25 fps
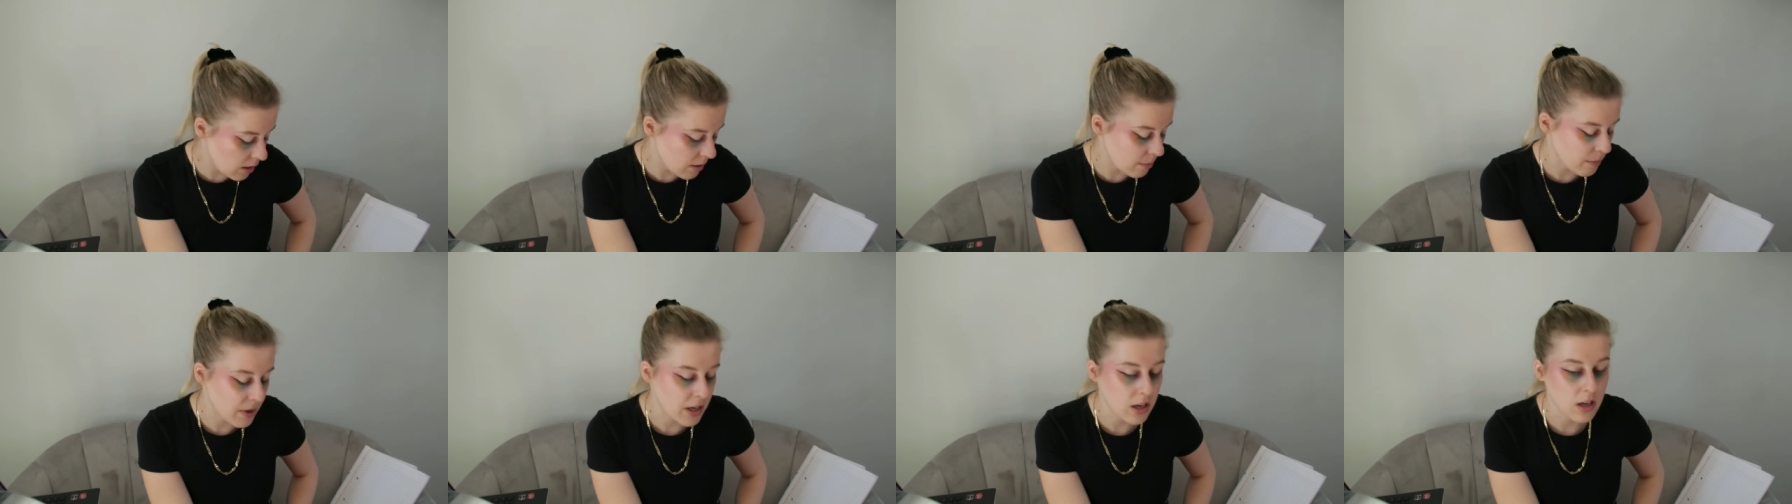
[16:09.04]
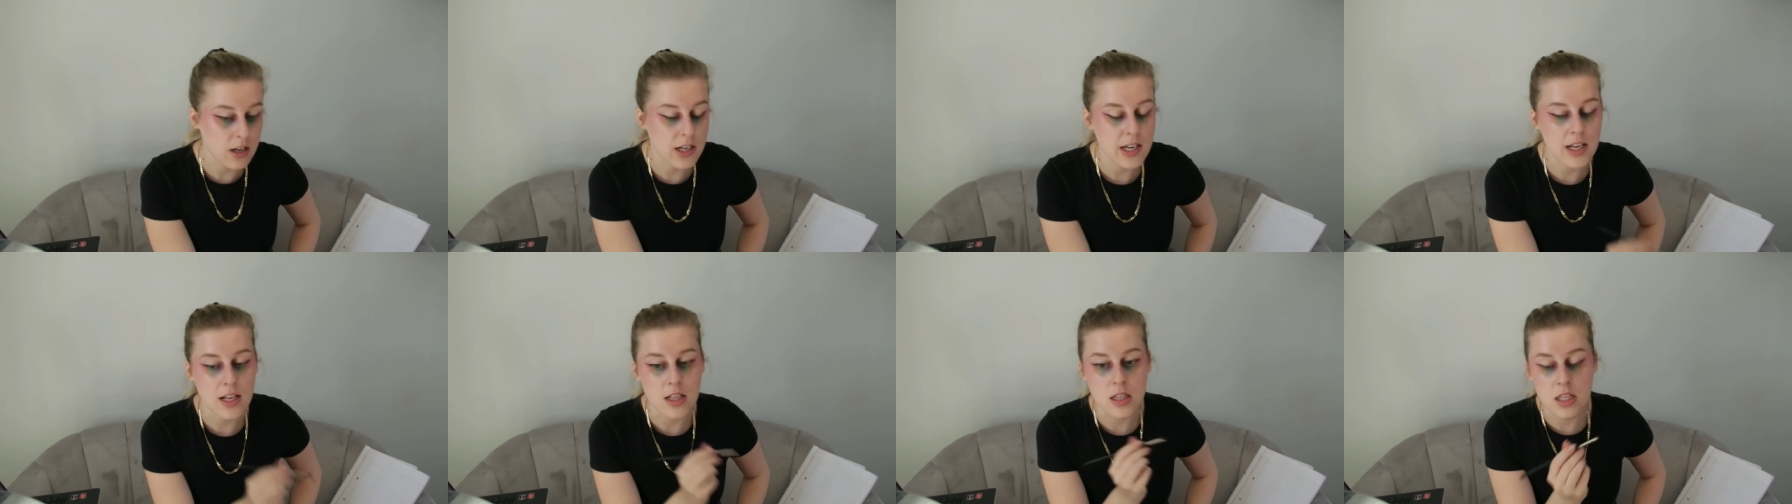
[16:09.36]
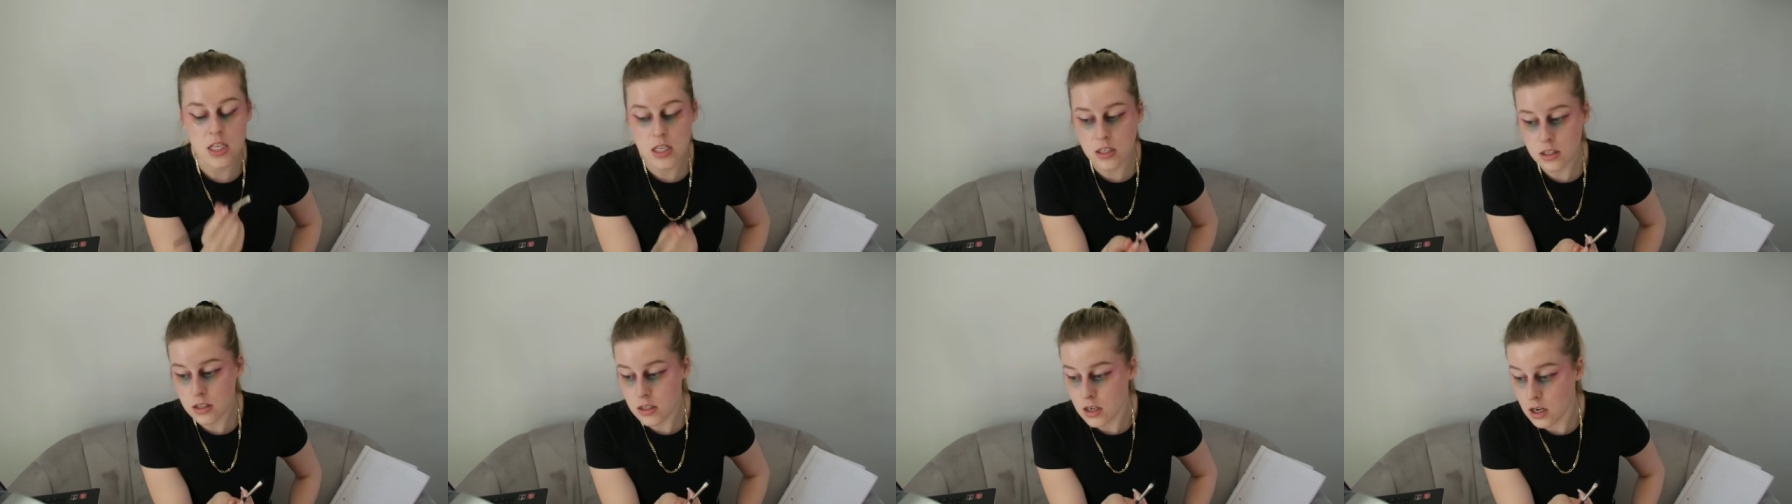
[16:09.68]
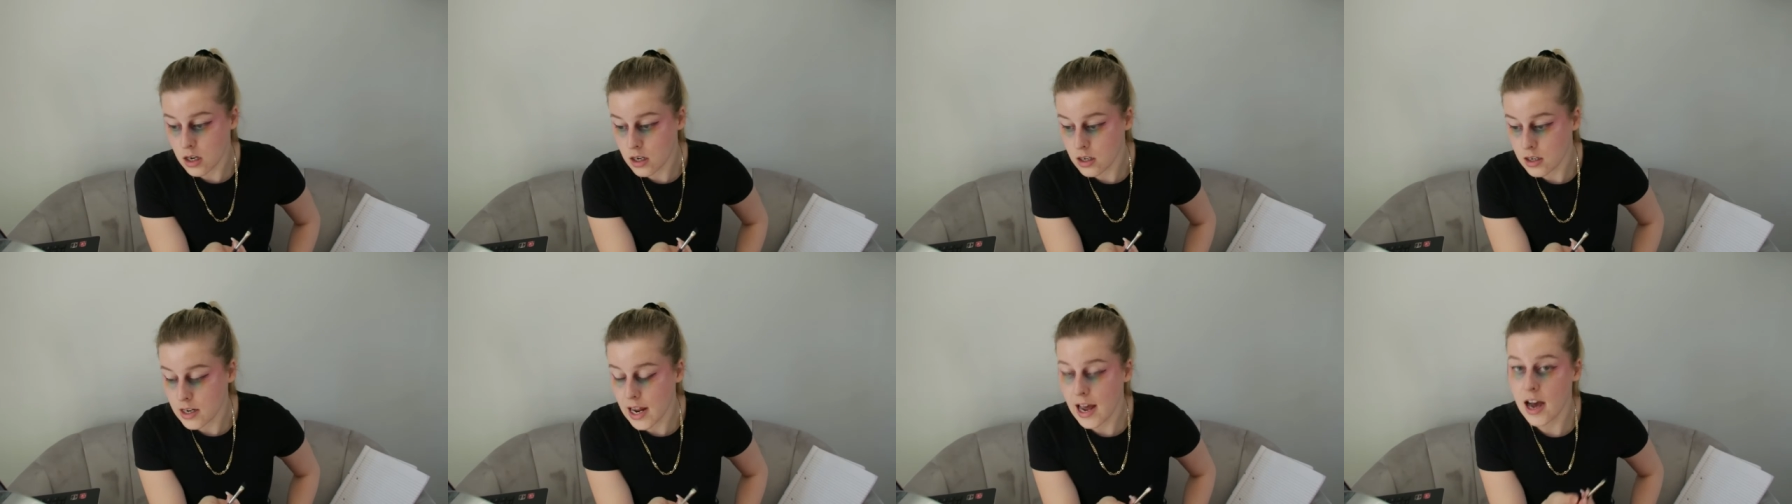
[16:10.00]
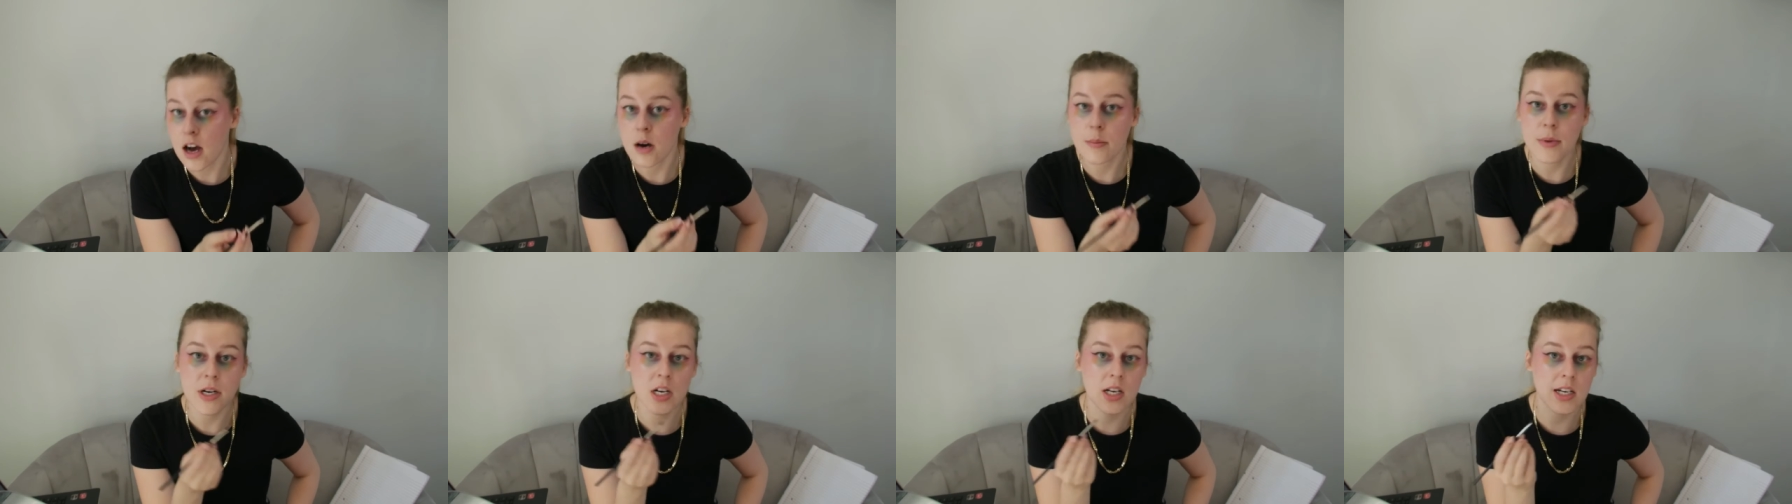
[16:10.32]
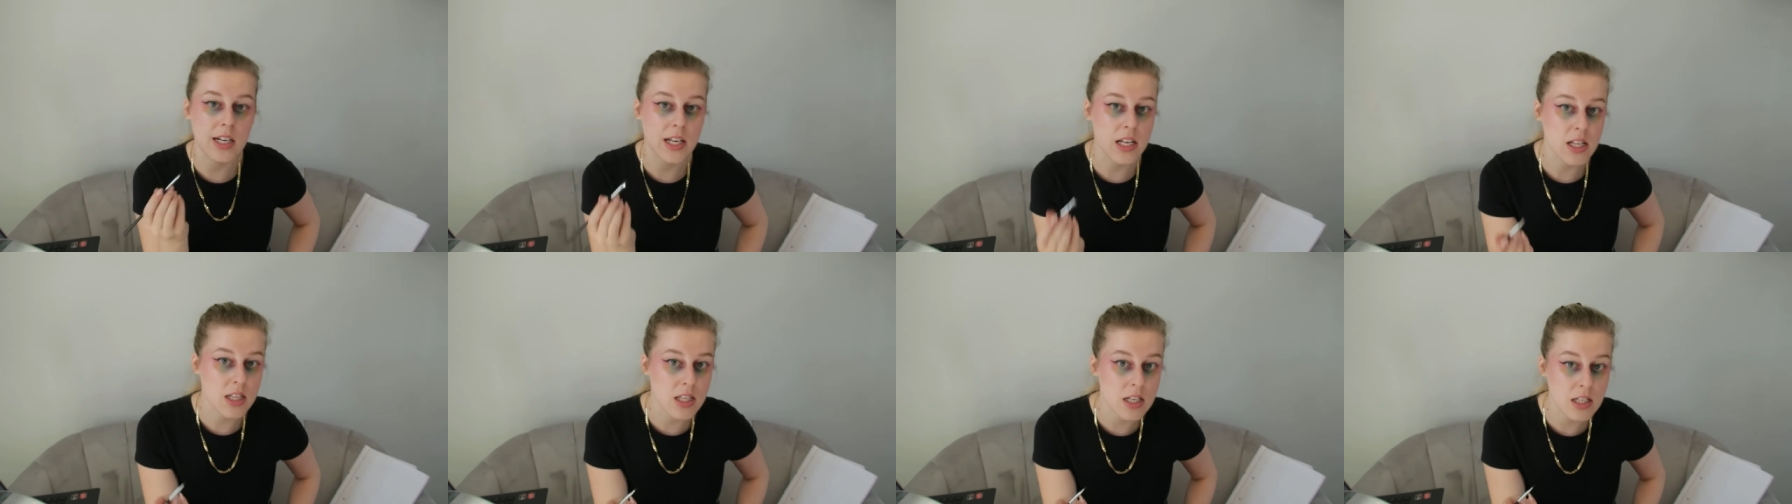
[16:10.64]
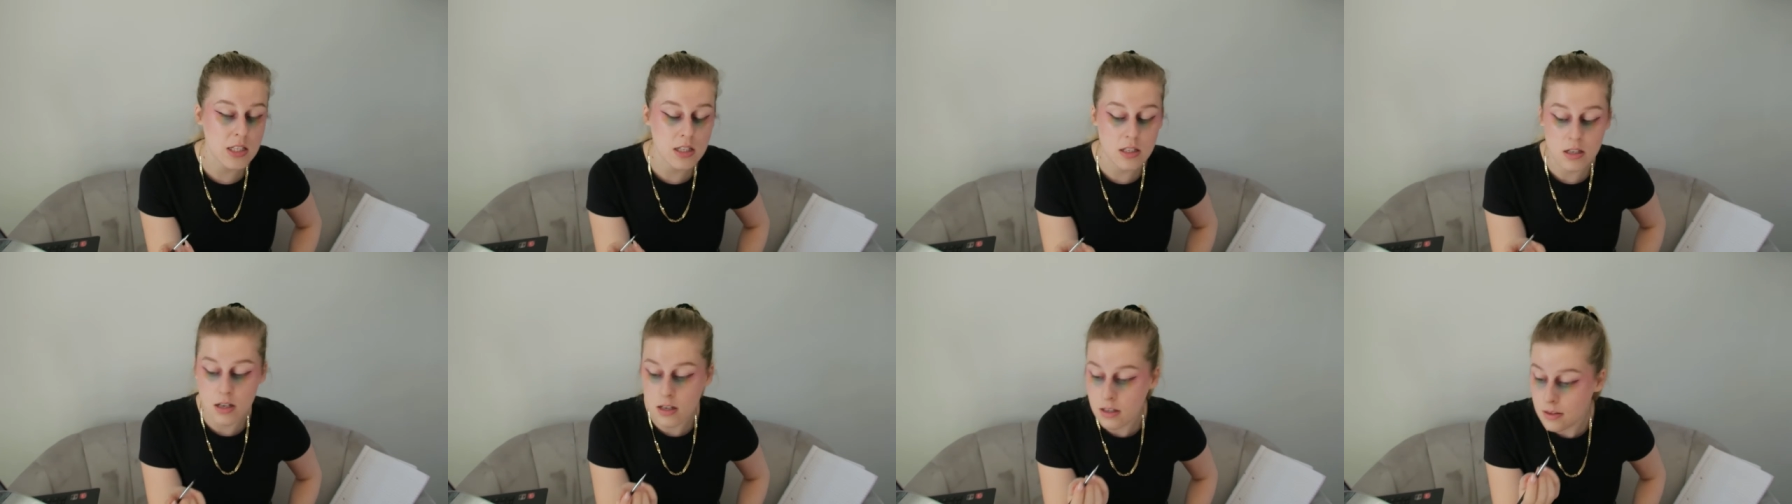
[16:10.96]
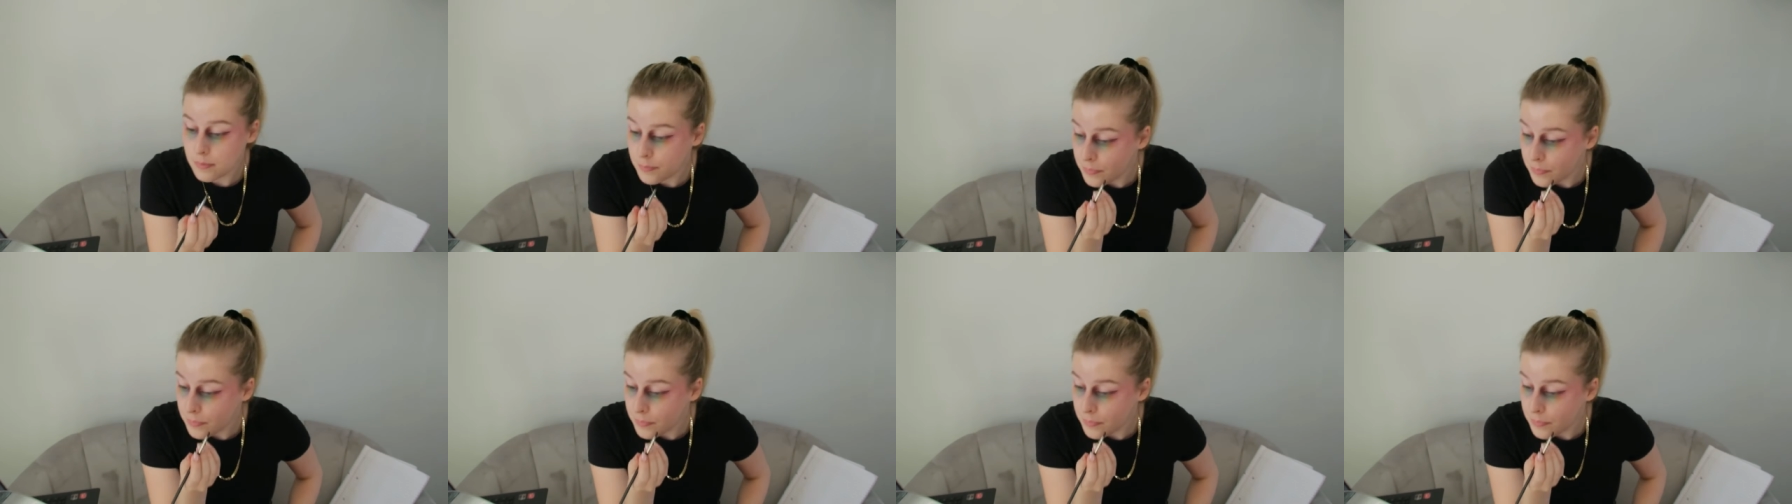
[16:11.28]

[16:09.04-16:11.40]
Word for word: oh, am I gonna get this done? How am I gonna get this